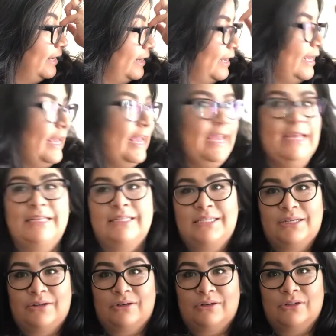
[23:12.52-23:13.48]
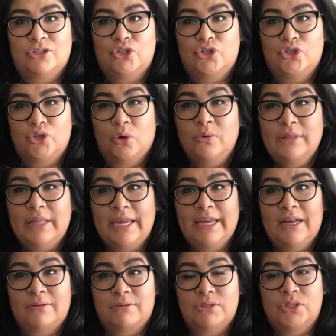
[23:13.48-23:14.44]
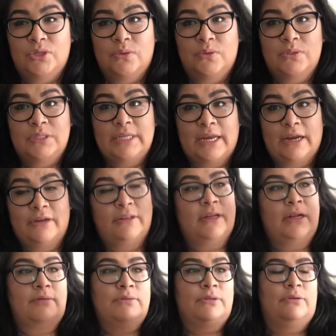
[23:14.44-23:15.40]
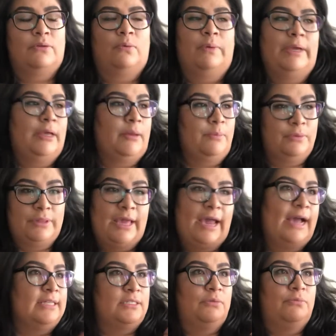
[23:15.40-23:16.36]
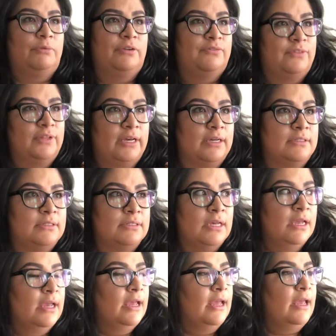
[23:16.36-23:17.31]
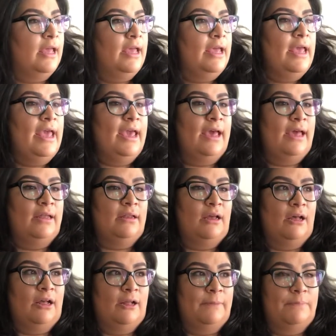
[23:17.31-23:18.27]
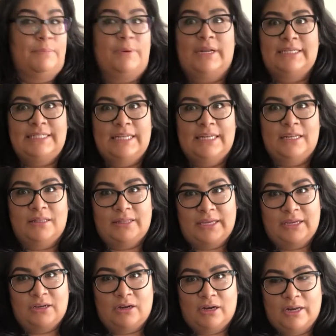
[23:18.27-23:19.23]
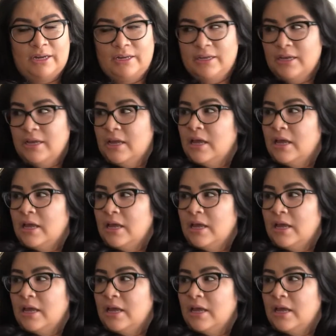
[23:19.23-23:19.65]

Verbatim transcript: and I ate dinner so late. I was so scared that I was gonna wake up with acid reflux. And, um, but I didn't, thank God.